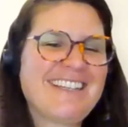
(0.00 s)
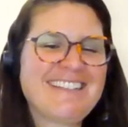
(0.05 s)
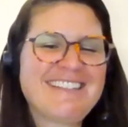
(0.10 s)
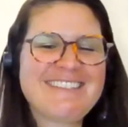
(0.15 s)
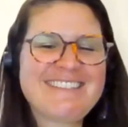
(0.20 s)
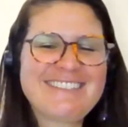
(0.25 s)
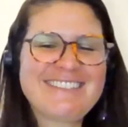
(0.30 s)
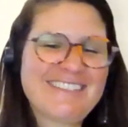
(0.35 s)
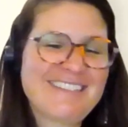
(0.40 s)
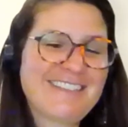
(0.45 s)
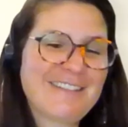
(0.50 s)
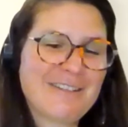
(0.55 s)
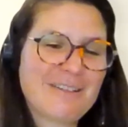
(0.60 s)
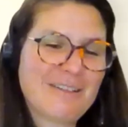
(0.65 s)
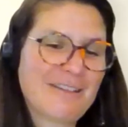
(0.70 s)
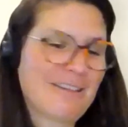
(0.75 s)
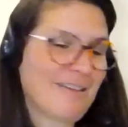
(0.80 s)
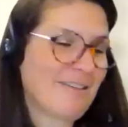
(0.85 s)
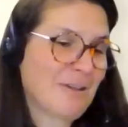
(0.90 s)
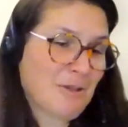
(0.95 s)
is
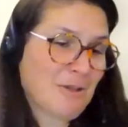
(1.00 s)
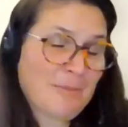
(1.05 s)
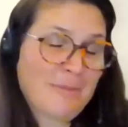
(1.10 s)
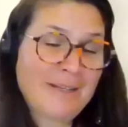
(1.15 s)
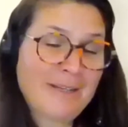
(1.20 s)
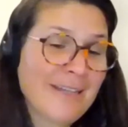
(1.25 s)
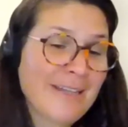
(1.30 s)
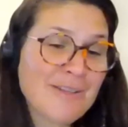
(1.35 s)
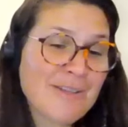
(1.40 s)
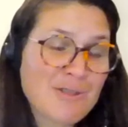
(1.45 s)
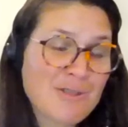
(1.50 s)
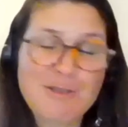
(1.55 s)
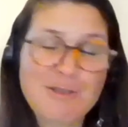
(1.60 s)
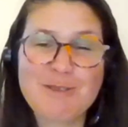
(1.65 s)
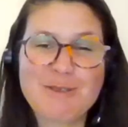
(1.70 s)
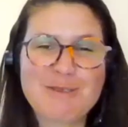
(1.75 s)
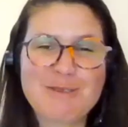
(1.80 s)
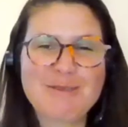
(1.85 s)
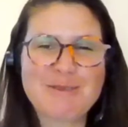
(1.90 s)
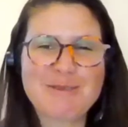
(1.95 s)
uh, human
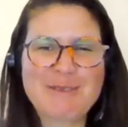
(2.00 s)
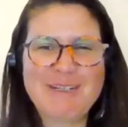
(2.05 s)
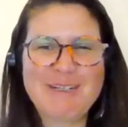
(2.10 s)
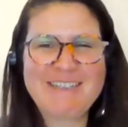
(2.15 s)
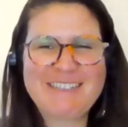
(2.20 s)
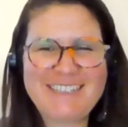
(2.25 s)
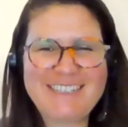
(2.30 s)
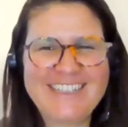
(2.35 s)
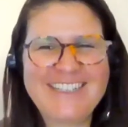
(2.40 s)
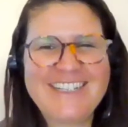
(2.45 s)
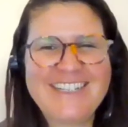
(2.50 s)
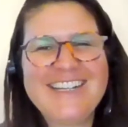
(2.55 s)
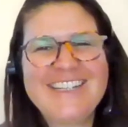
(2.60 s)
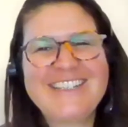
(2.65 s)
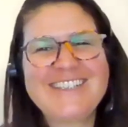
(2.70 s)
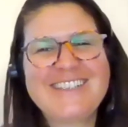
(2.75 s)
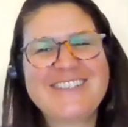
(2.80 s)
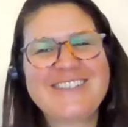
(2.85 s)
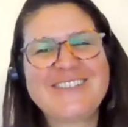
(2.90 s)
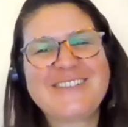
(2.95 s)
nature. So,
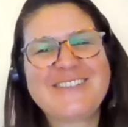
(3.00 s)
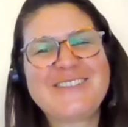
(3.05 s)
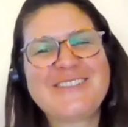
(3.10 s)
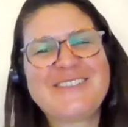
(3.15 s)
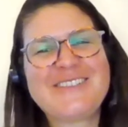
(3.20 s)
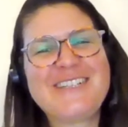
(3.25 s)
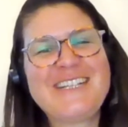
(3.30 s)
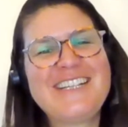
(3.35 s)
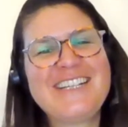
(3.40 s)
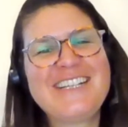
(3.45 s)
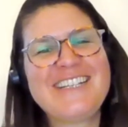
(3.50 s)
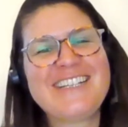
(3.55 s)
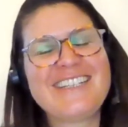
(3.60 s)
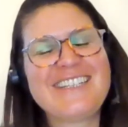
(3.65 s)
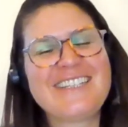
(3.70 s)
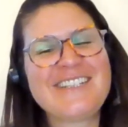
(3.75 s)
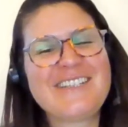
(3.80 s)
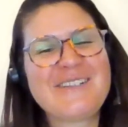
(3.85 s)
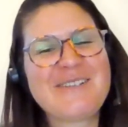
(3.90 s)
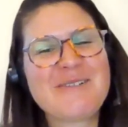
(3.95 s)
so
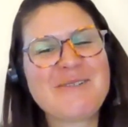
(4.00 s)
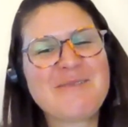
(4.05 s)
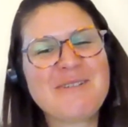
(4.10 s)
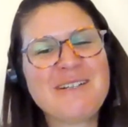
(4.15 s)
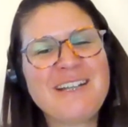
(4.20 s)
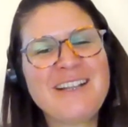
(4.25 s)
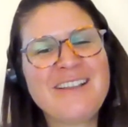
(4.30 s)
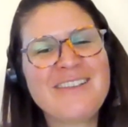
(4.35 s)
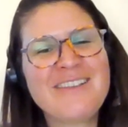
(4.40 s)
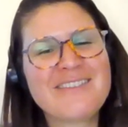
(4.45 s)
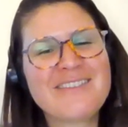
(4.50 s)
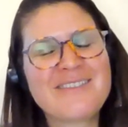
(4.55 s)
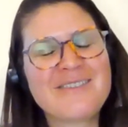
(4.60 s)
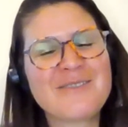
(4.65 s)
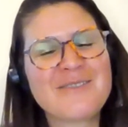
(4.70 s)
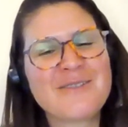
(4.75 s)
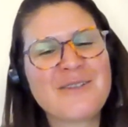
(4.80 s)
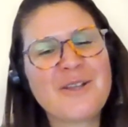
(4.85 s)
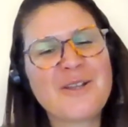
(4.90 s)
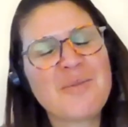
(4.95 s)
uh,
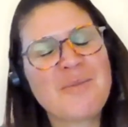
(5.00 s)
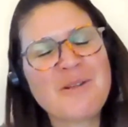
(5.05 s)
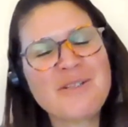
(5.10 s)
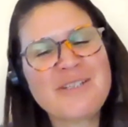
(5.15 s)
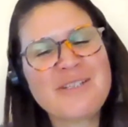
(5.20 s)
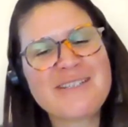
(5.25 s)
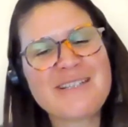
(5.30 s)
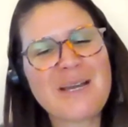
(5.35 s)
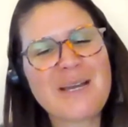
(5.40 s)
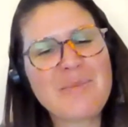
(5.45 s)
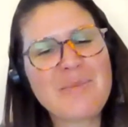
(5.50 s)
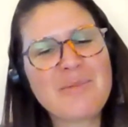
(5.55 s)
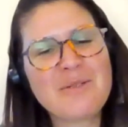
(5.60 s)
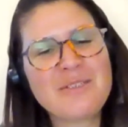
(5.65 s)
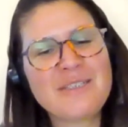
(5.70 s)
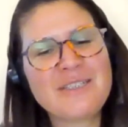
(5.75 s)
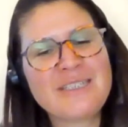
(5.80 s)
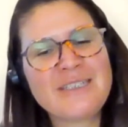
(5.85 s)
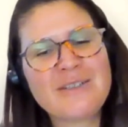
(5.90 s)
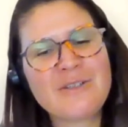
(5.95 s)
when not much is
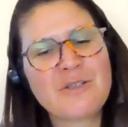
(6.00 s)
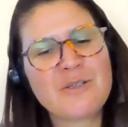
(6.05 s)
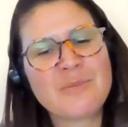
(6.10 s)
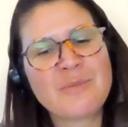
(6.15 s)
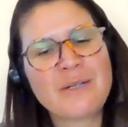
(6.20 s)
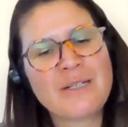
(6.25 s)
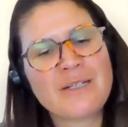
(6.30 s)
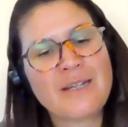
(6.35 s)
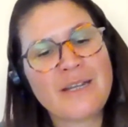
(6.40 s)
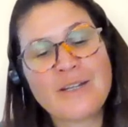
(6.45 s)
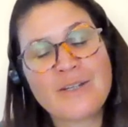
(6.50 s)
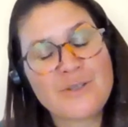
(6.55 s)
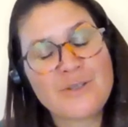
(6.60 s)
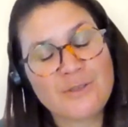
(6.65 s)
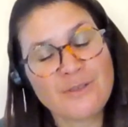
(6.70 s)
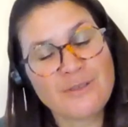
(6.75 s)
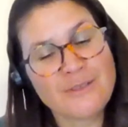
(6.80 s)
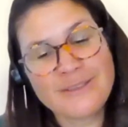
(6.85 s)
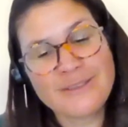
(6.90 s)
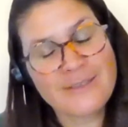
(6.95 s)
happening, human
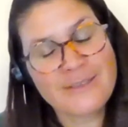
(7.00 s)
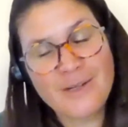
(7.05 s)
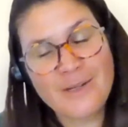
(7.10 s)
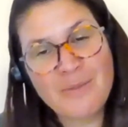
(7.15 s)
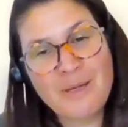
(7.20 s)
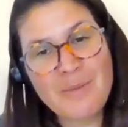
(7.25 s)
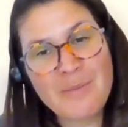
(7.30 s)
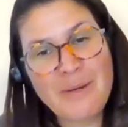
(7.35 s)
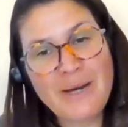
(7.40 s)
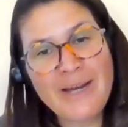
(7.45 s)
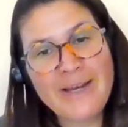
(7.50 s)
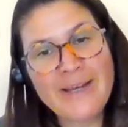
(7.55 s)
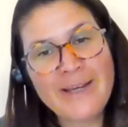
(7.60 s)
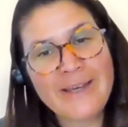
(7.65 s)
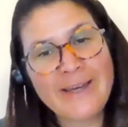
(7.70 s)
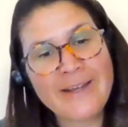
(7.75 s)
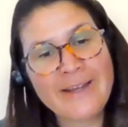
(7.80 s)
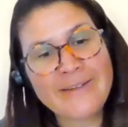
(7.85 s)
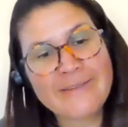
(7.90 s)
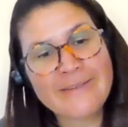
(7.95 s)
nature is coming back,
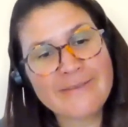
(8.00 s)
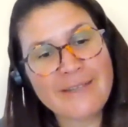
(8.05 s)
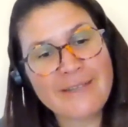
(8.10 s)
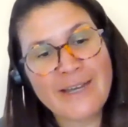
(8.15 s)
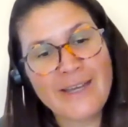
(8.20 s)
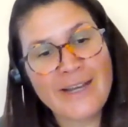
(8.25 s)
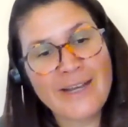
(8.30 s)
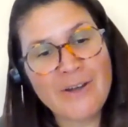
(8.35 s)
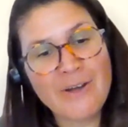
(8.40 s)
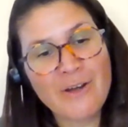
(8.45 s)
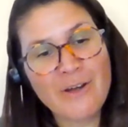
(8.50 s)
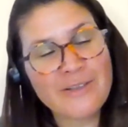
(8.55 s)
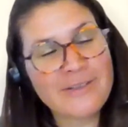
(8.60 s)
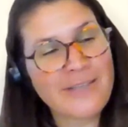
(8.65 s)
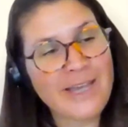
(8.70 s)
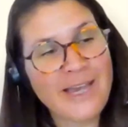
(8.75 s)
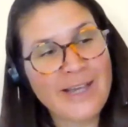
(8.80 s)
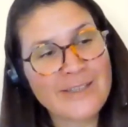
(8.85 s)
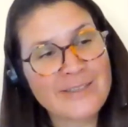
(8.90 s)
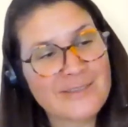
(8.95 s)
and dialogue
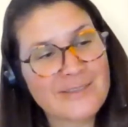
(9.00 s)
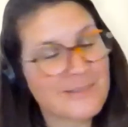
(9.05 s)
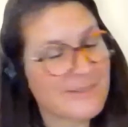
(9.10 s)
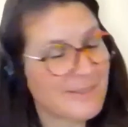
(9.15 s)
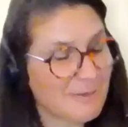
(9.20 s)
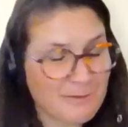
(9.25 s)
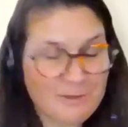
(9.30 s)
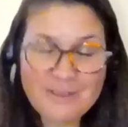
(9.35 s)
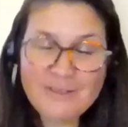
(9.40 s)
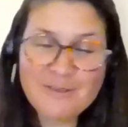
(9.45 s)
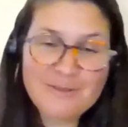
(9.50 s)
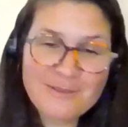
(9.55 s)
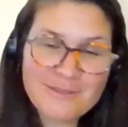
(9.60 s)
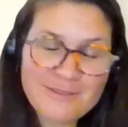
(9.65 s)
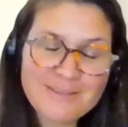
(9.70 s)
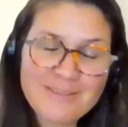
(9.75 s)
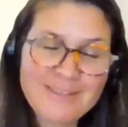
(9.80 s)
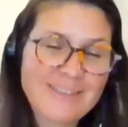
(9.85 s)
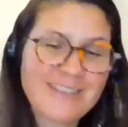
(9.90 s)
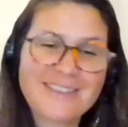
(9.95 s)
takes different,
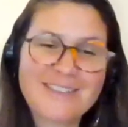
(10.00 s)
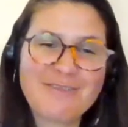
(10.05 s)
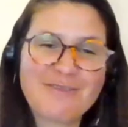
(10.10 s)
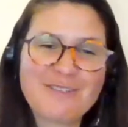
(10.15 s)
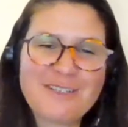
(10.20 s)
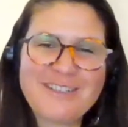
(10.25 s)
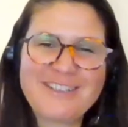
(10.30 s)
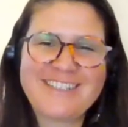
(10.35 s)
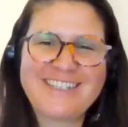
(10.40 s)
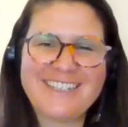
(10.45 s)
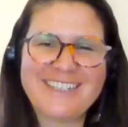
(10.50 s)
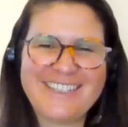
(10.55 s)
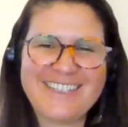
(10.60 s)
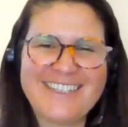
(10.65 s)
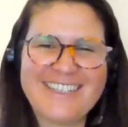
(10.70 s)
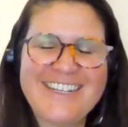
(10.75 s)
different